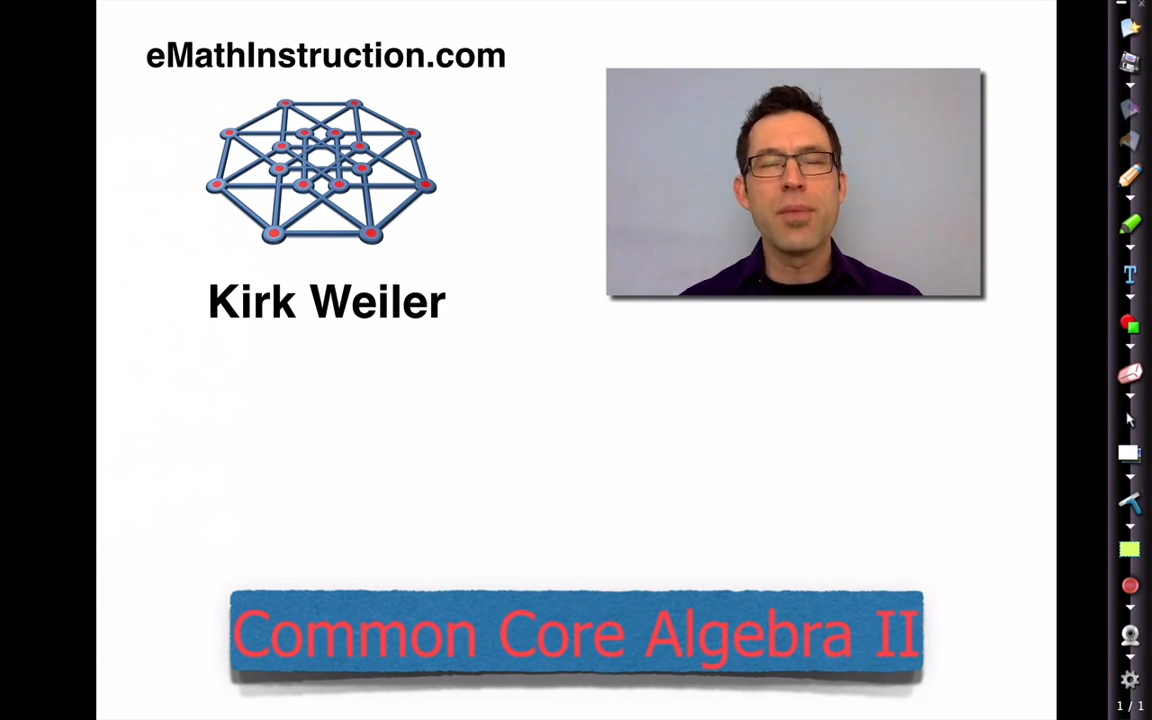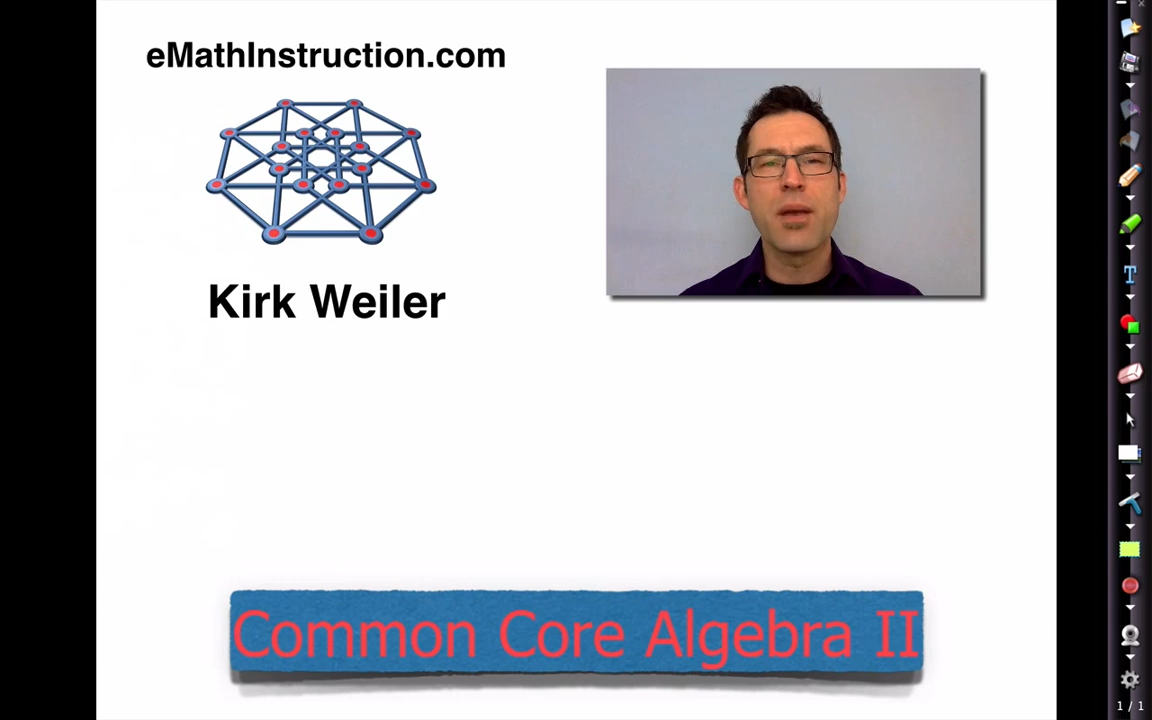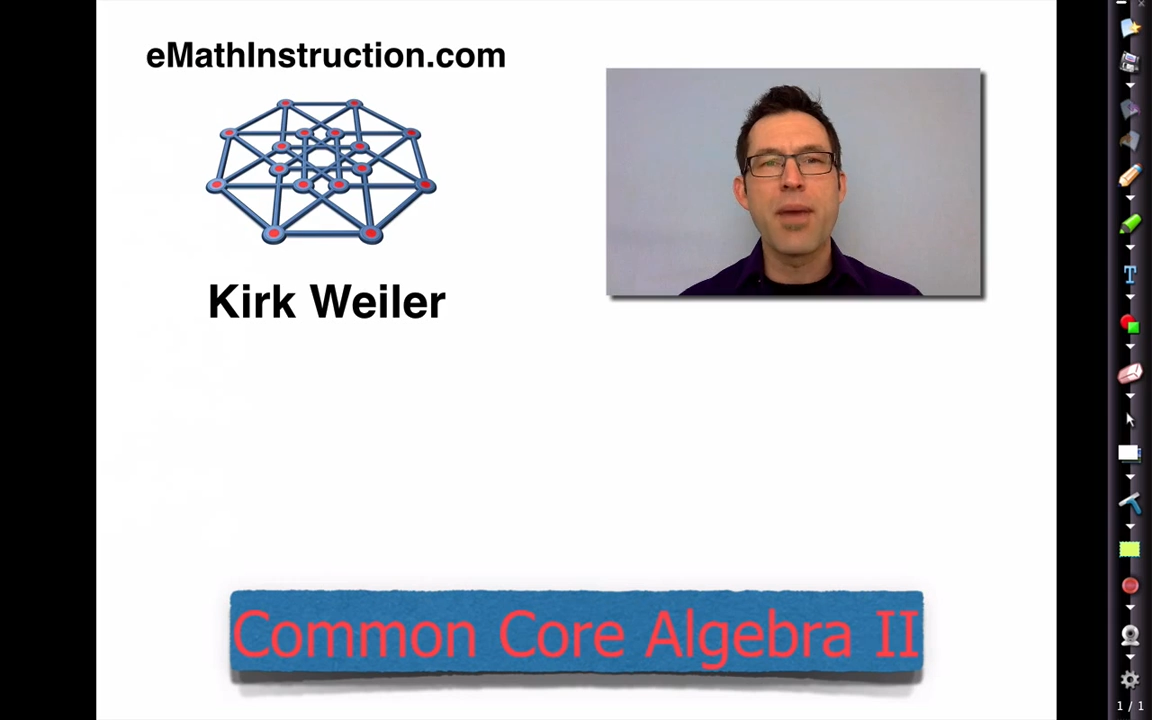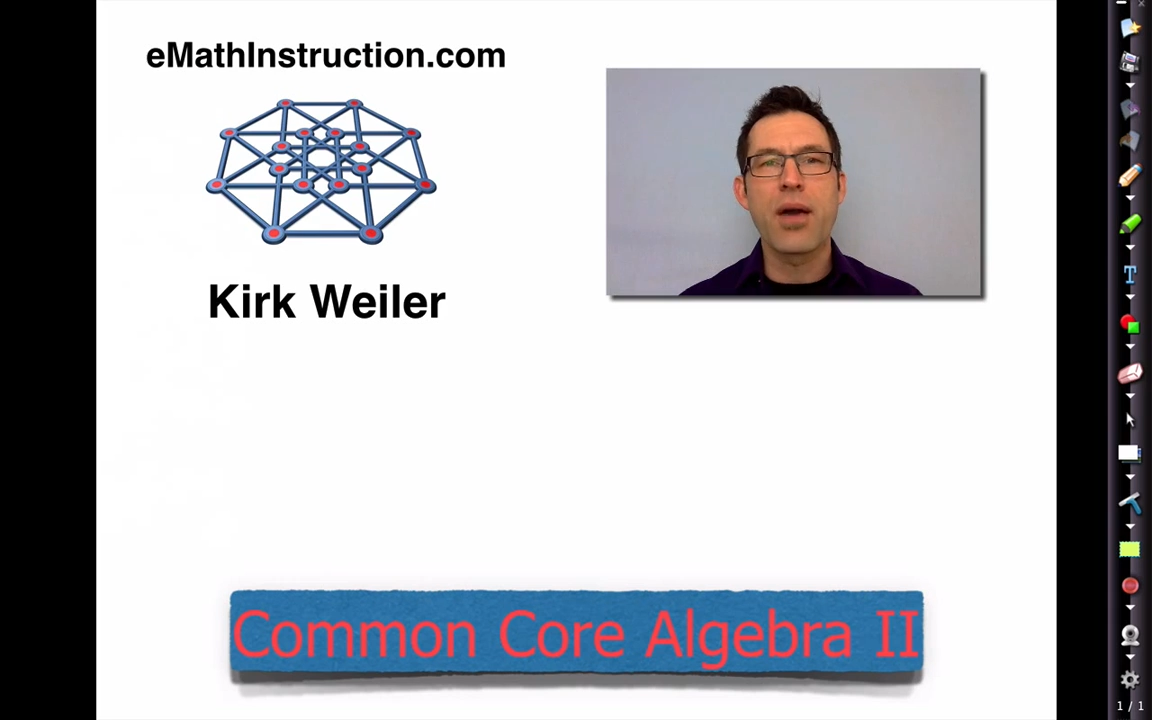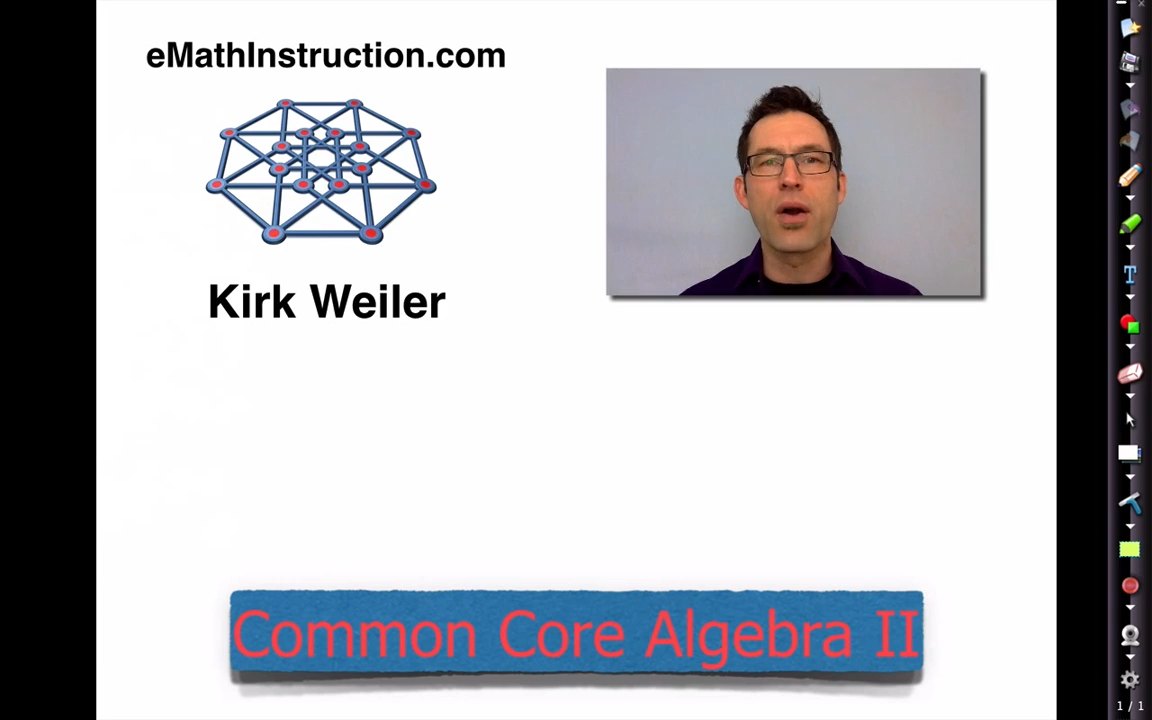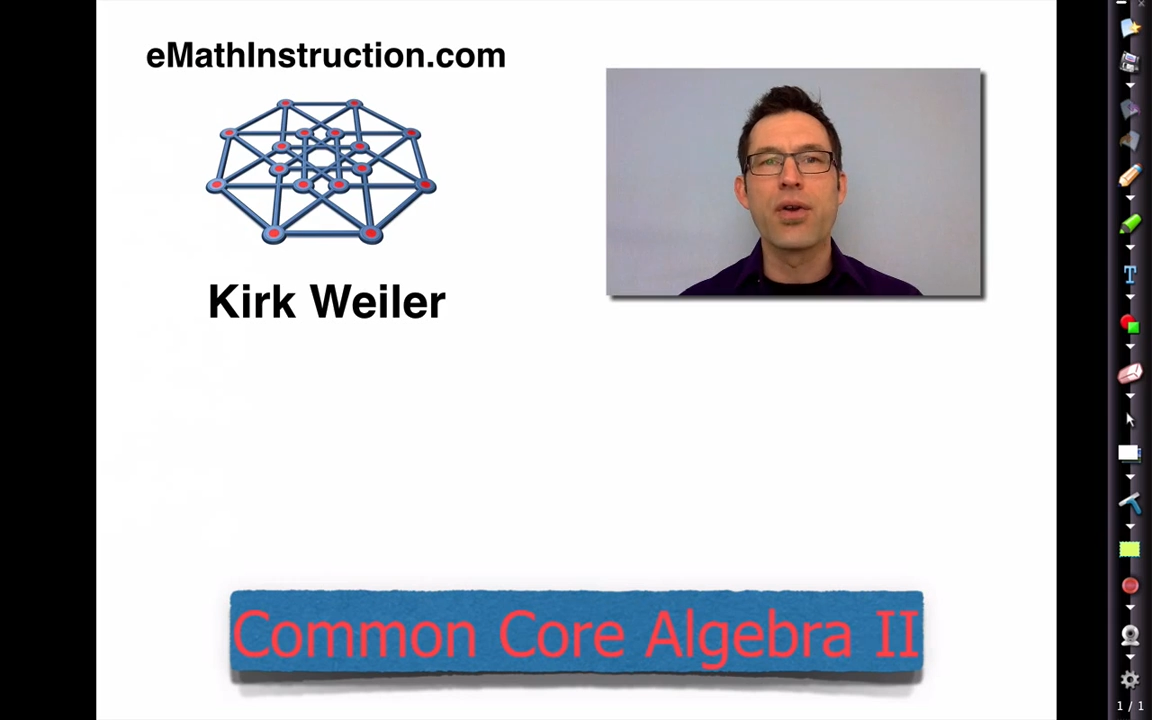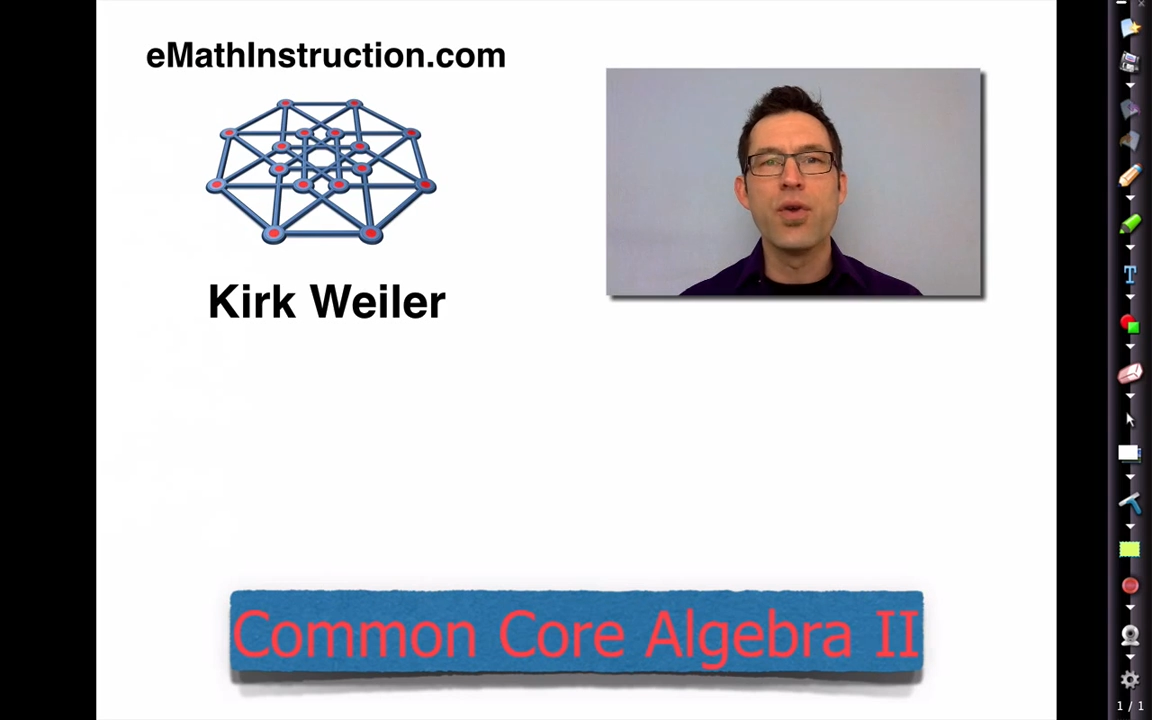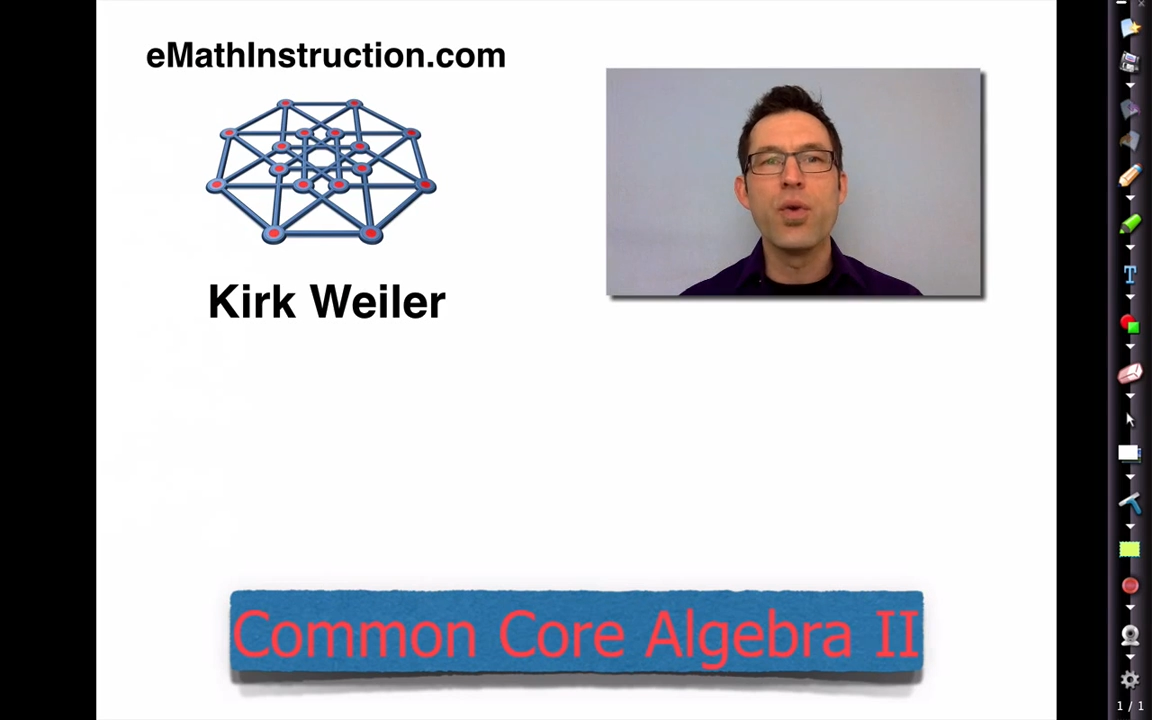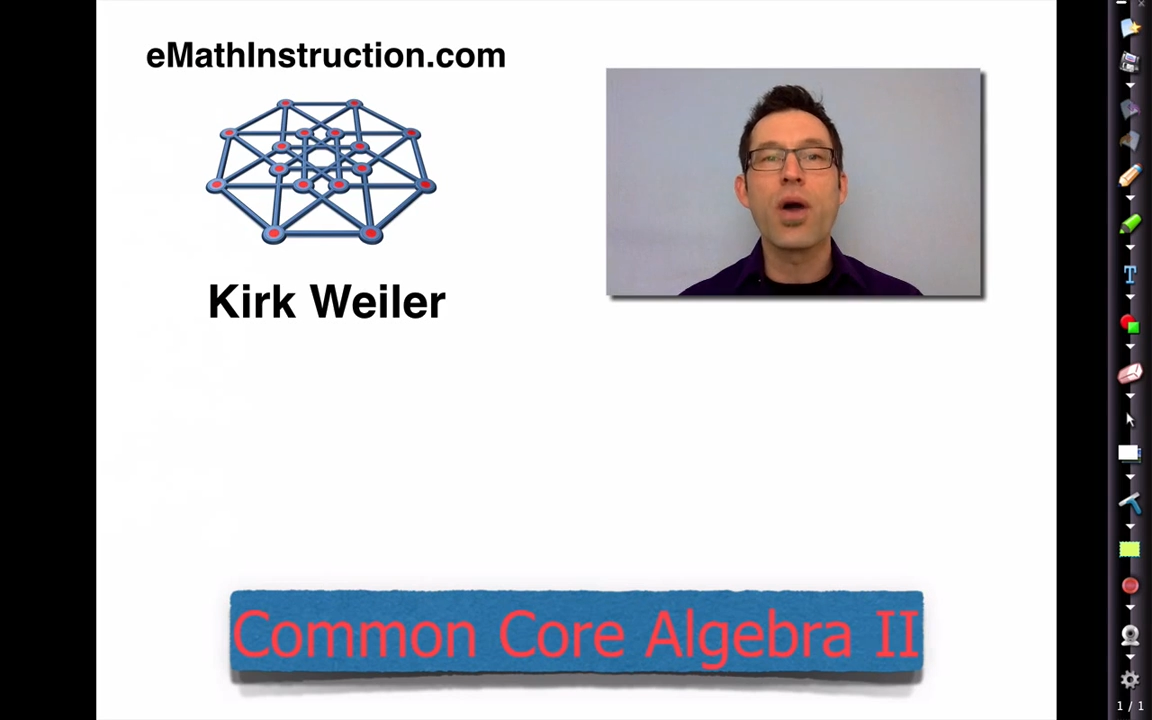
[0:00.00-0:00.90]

bit about our new